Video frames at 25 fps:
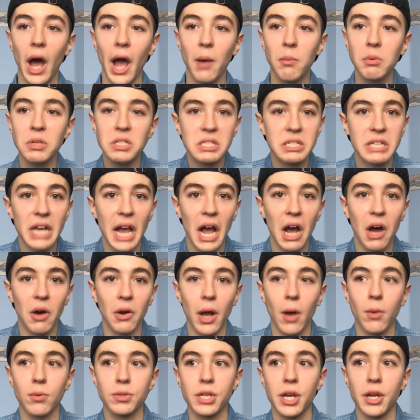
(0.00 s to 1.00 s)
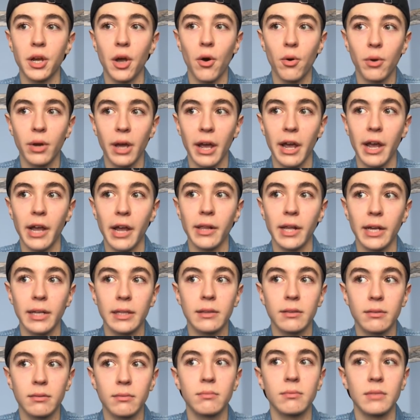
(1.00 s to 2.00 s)
I was down. I was like, okay, like,
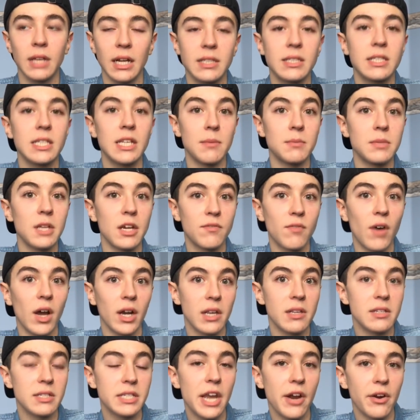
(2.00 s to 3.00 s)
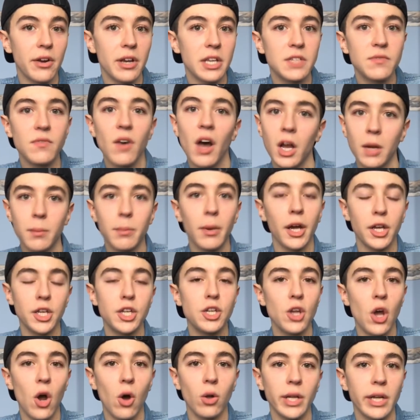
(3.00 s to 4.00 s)
that seems like fucking scary as fuck, but
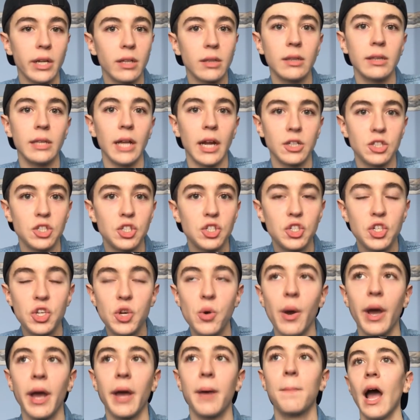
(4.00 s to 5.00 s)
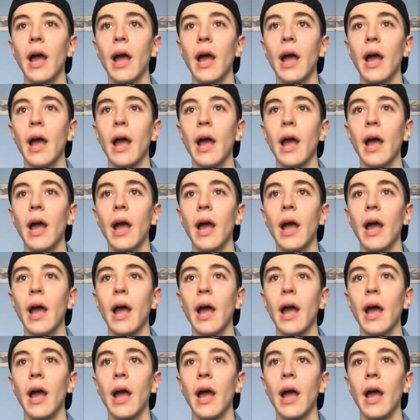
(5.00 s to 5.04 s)
like, let's do it.